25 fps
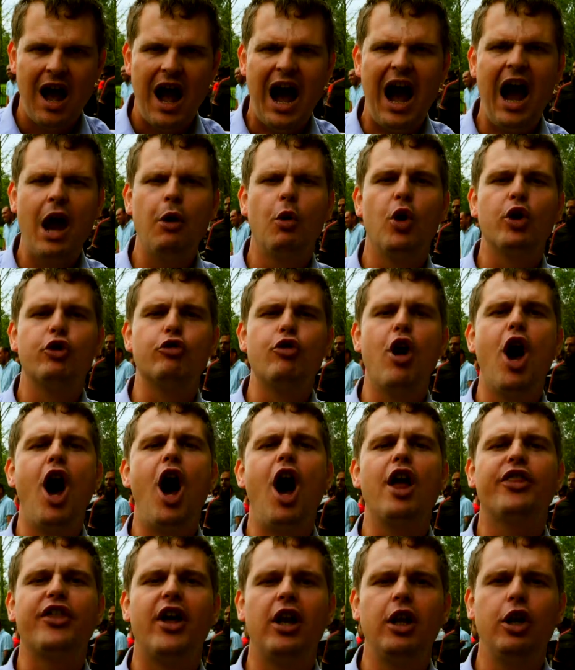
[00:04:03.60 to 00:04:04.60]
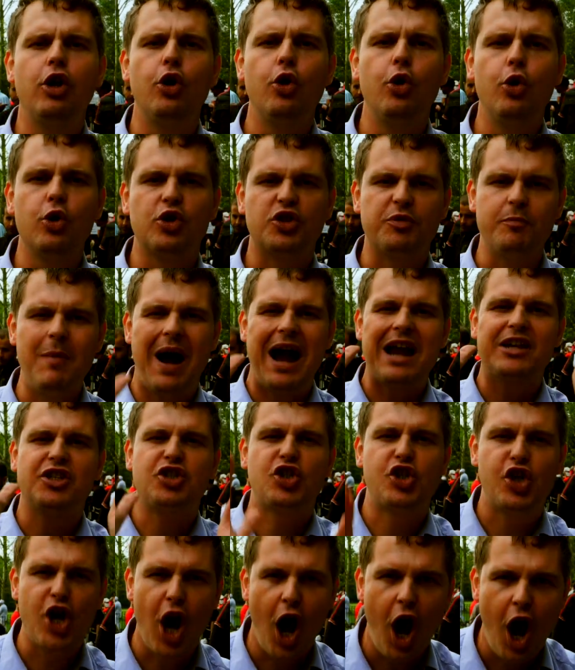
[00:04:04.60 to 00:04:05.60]
I would rather lose my
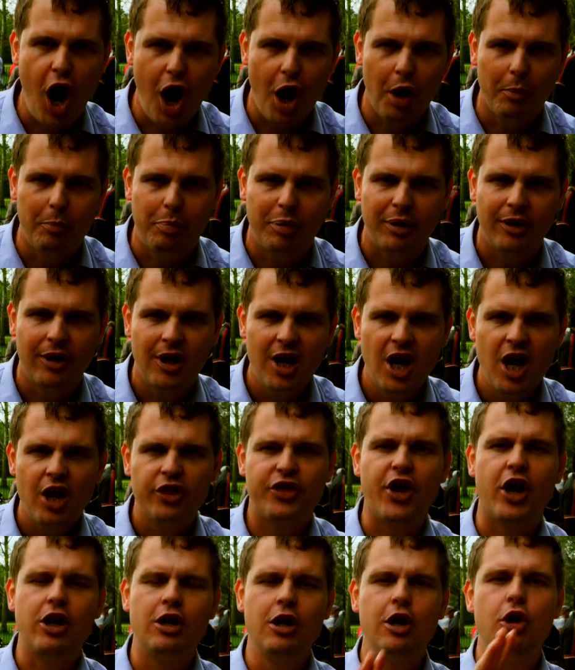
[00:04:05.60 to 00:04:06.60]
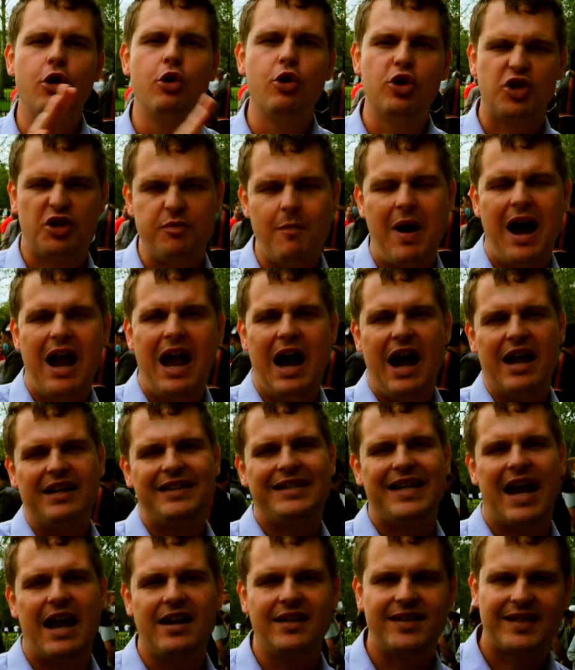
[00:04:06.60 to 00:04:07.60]
job than lose my
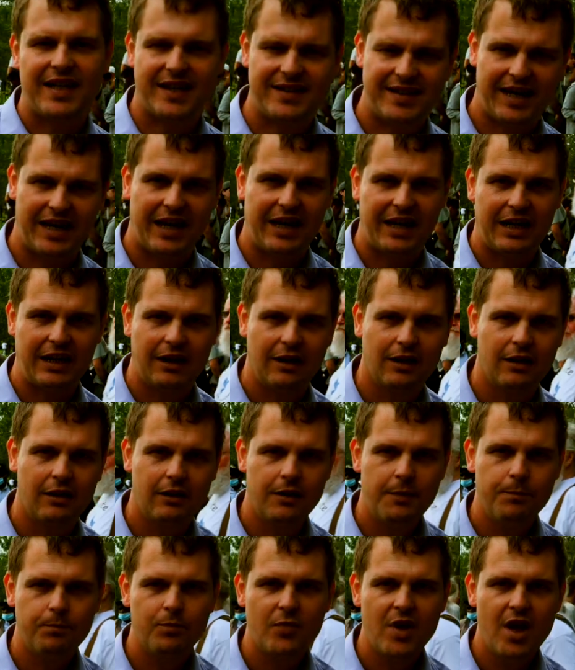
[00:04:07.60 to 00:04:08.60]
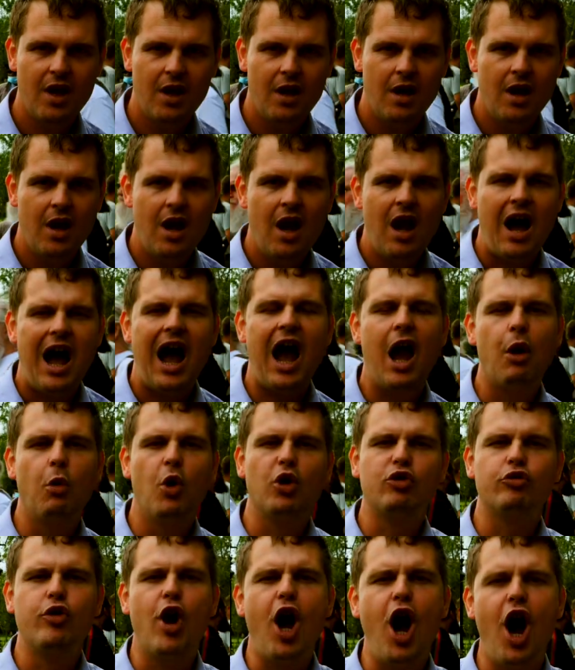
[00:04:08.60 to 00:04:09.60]
identity. Yeah. I
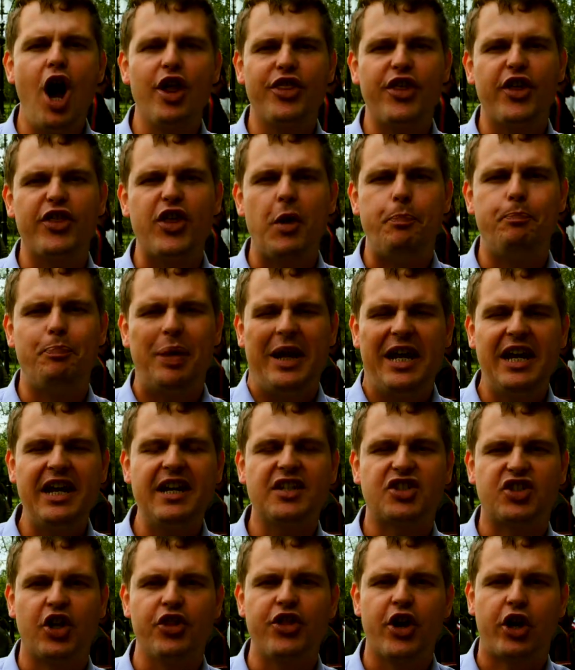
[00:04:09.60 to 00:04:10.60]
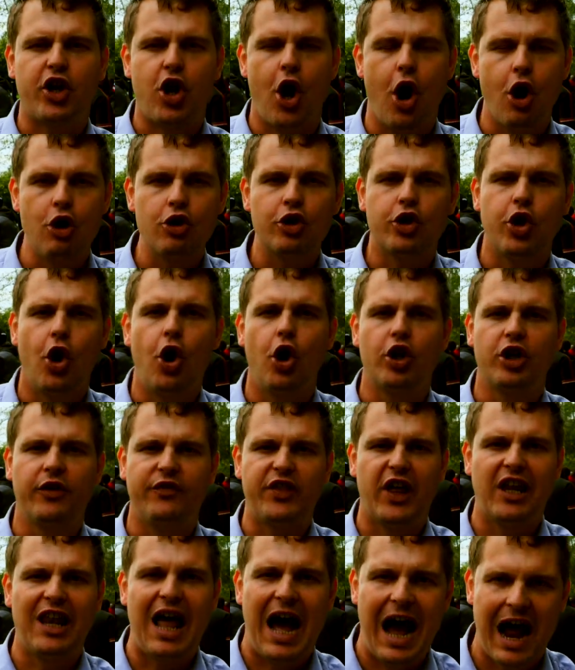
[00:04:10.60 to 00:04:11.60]
would rather the peace and the concord of
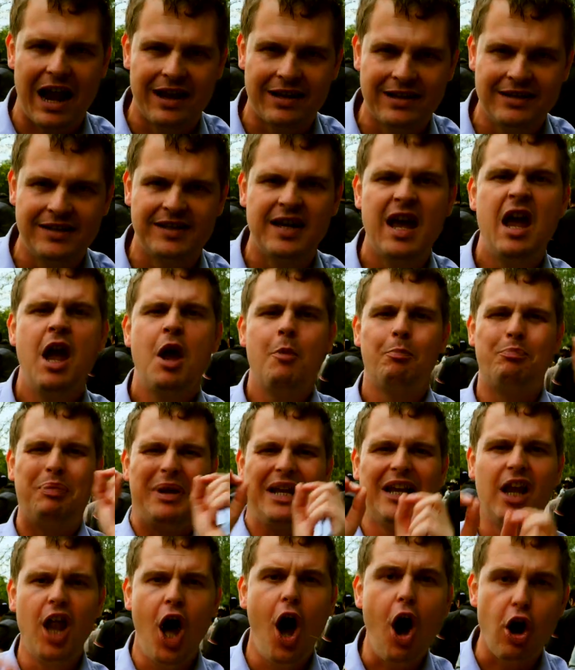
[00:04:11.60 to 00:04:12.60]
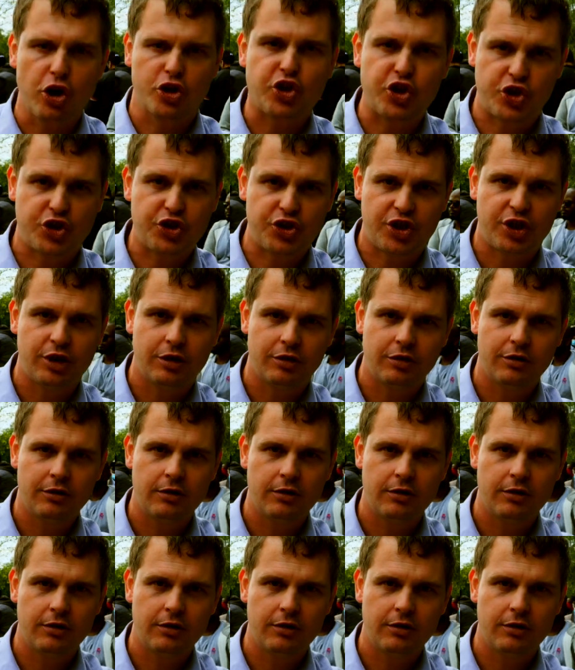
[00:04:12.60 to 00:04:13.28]
the land be lost